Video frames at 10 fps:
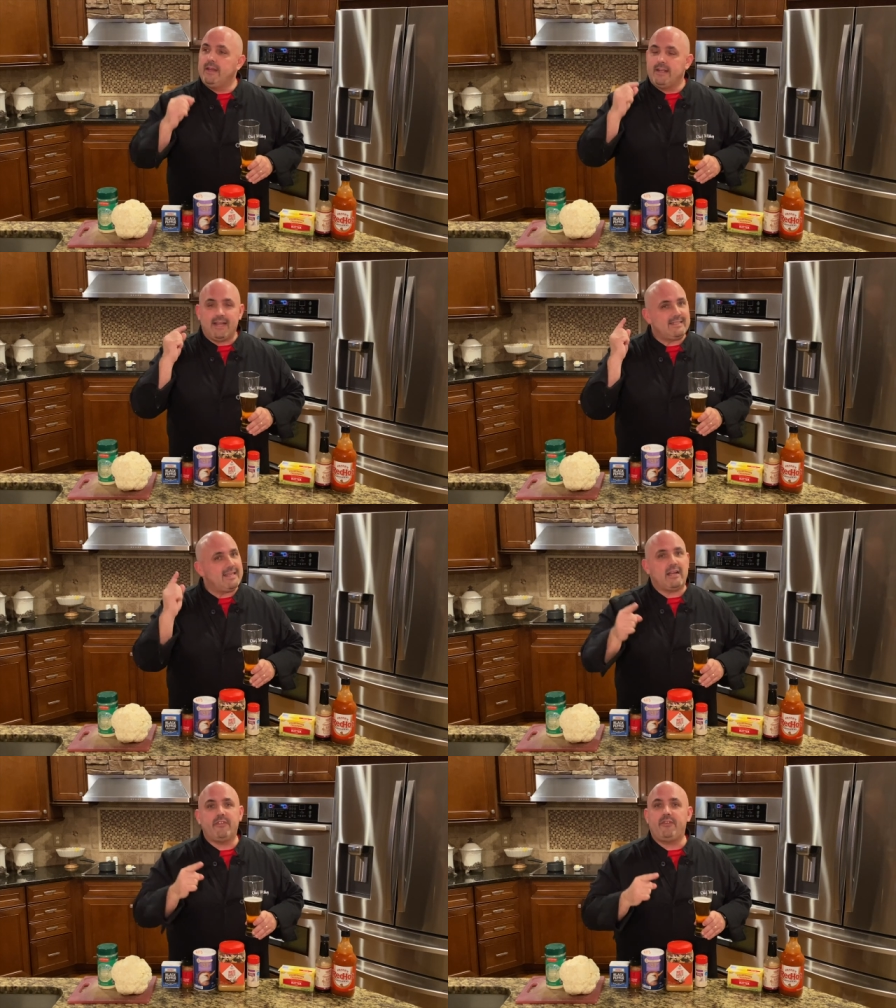not
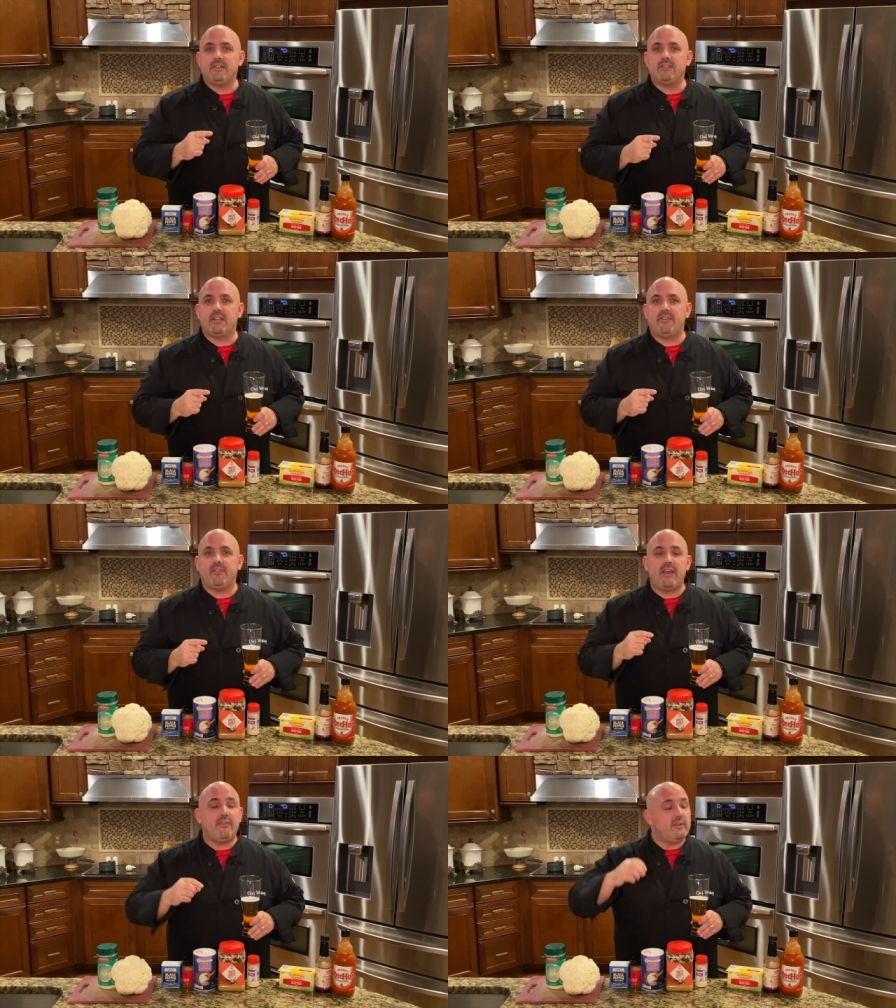sacrificing any
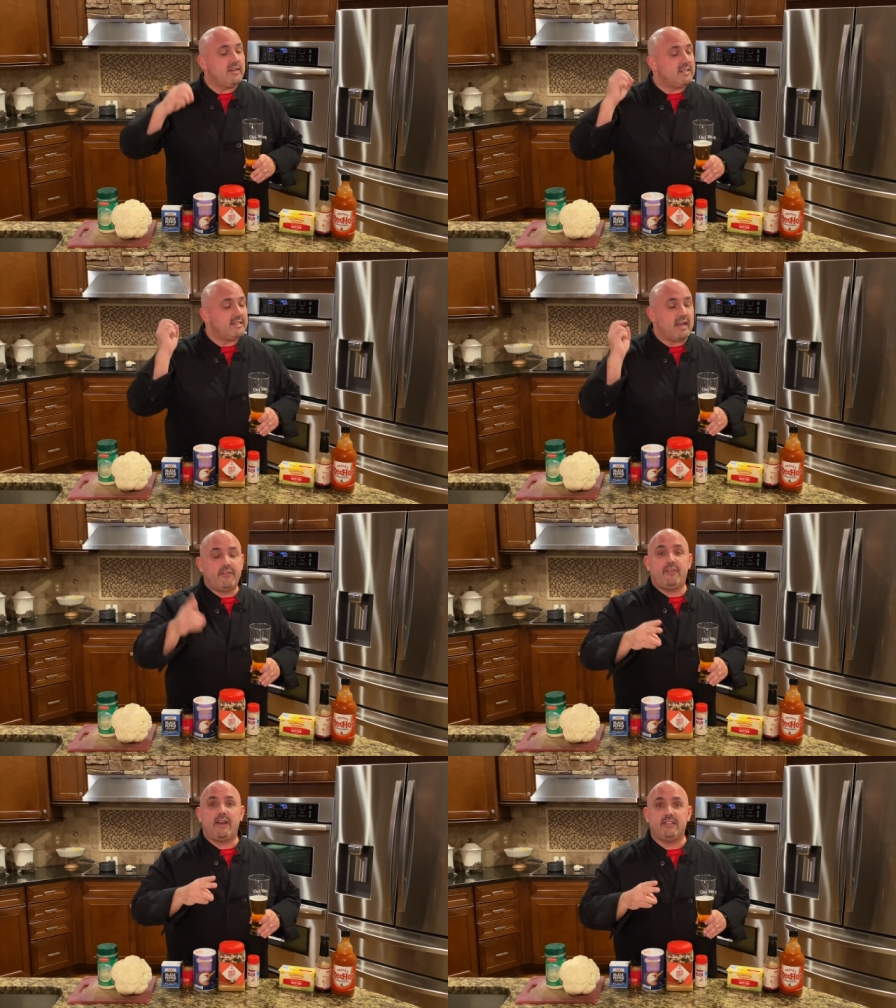flavor, not
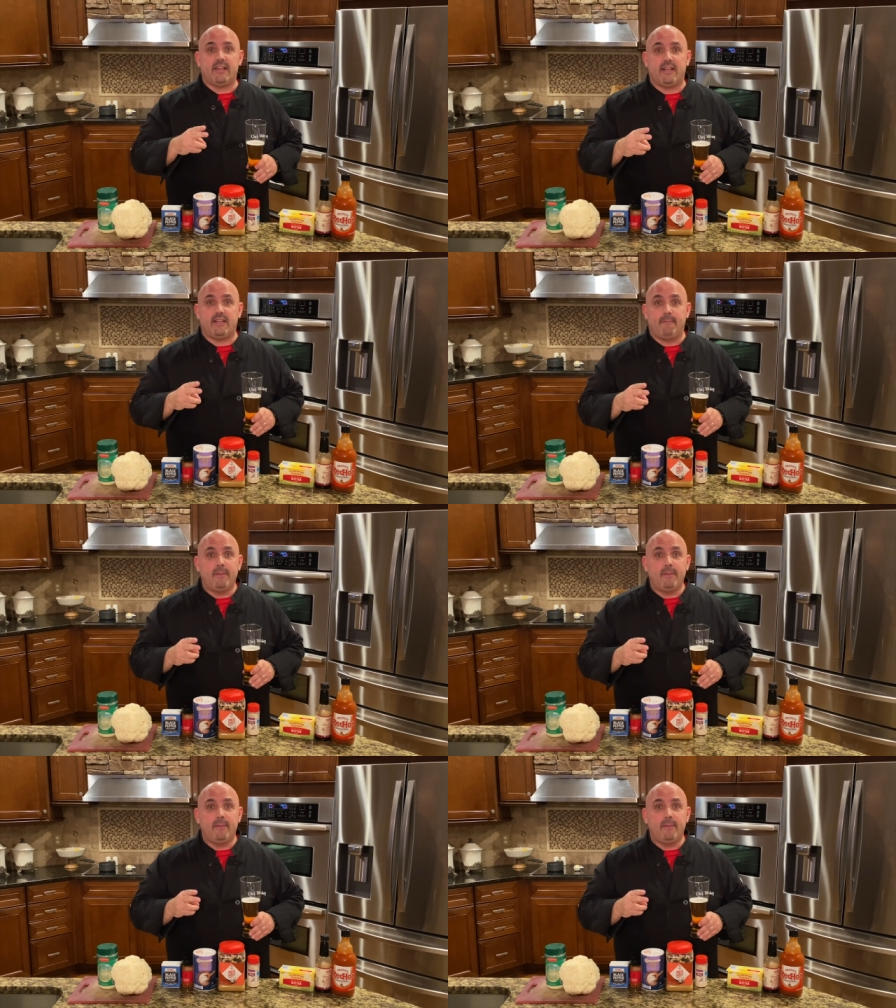sacrificing any,